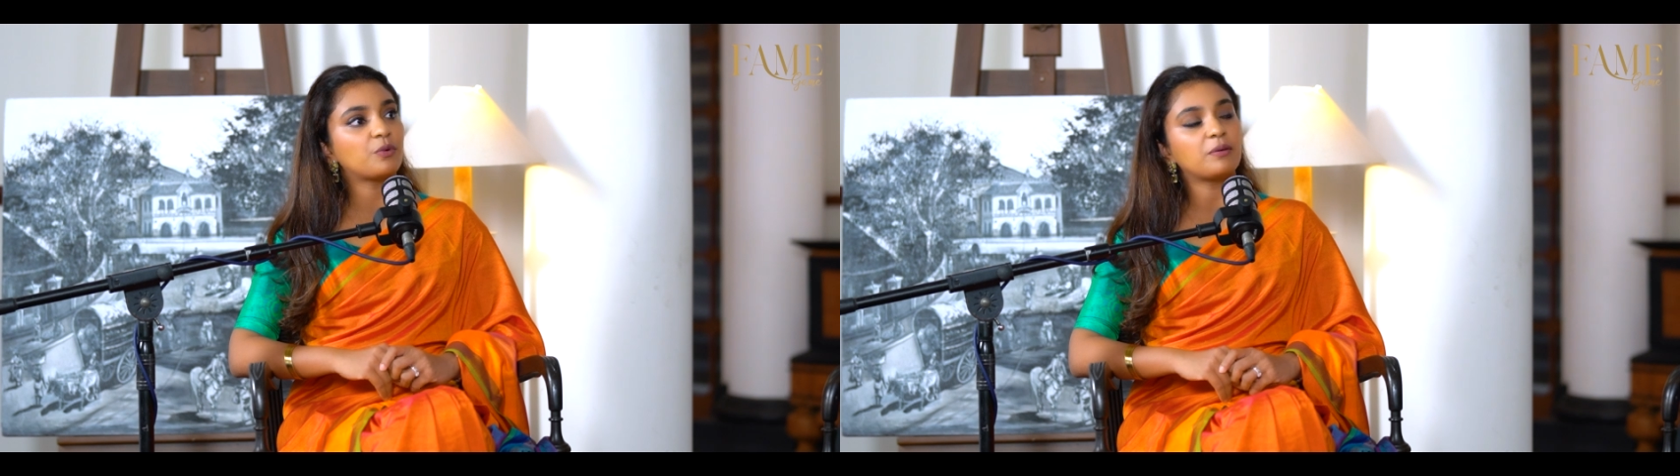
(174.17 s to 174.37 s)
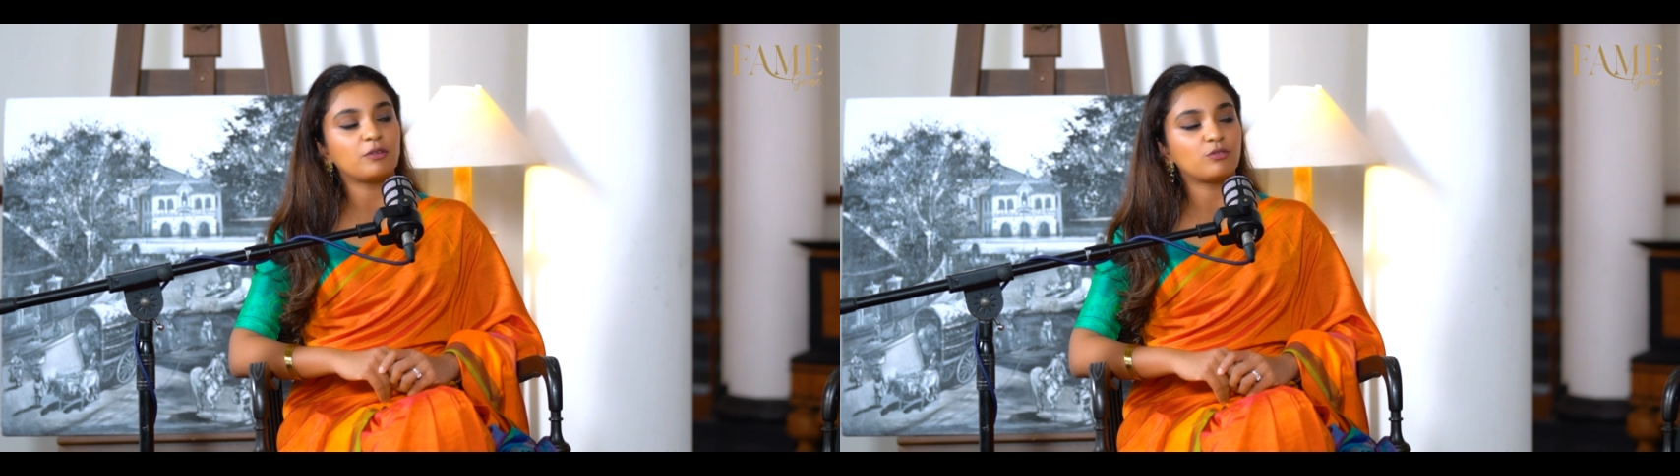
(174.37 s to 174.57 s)

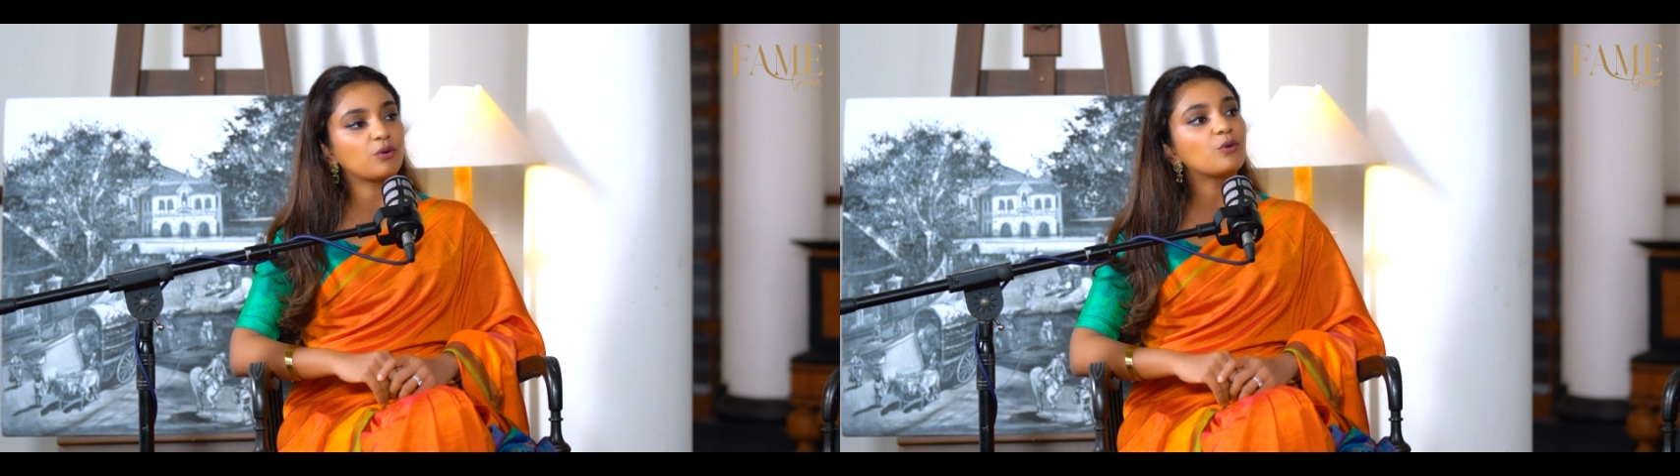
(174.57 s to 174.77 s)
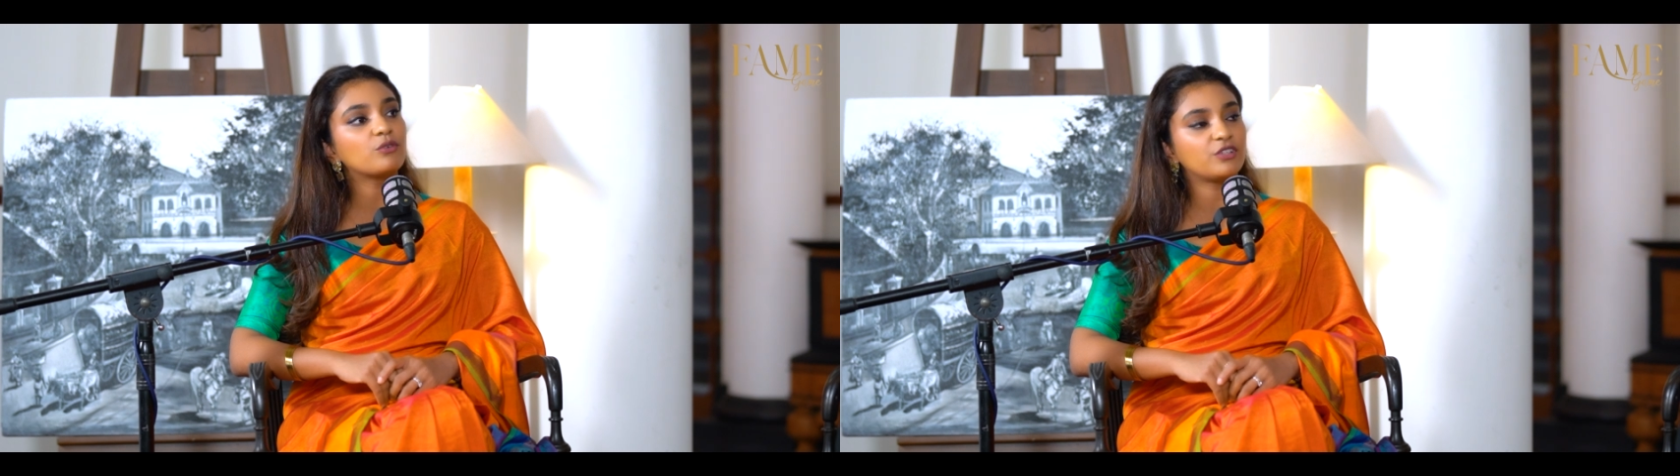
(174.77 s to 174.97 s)
way
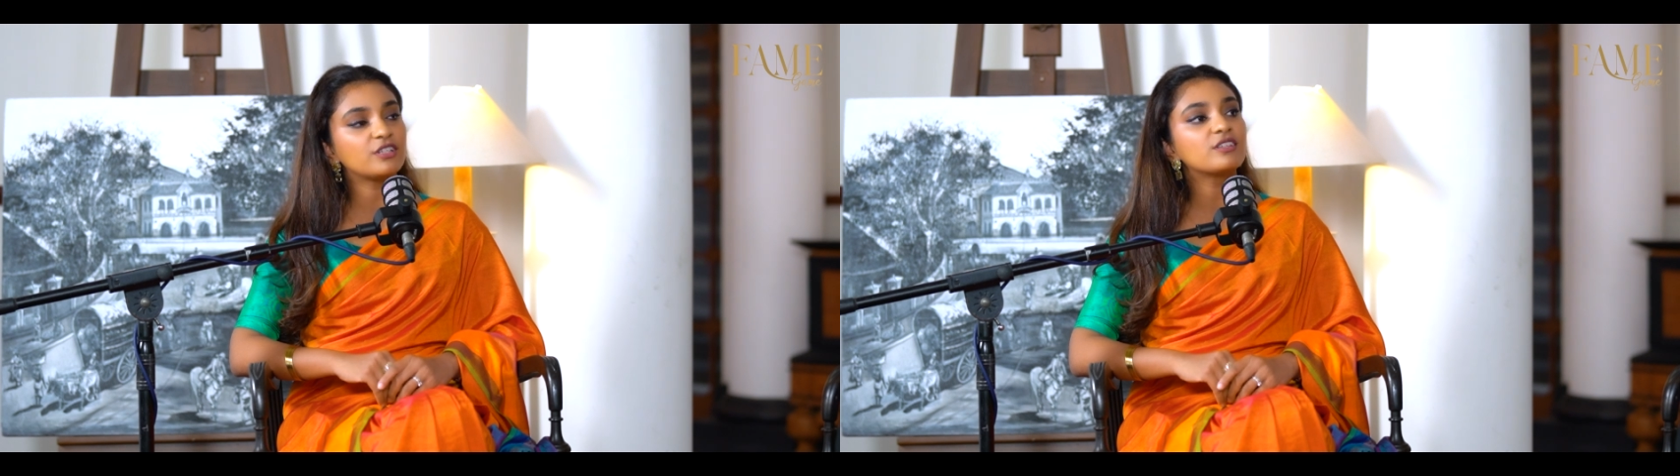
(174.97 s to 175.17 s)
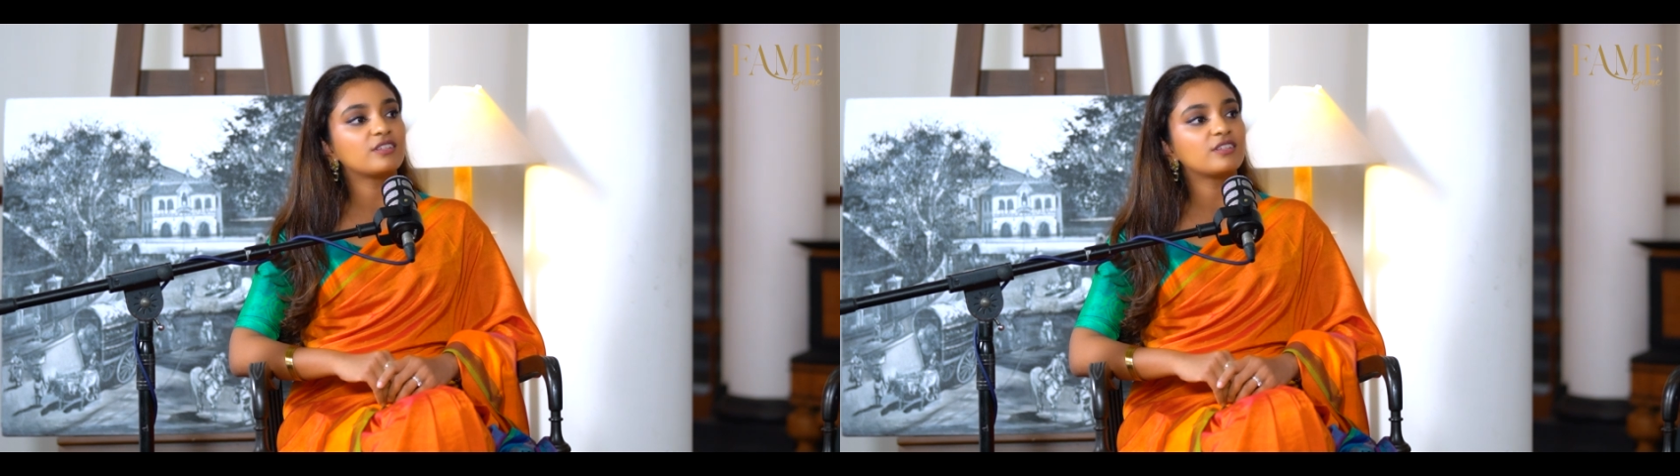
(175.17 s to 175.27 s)
before COVID.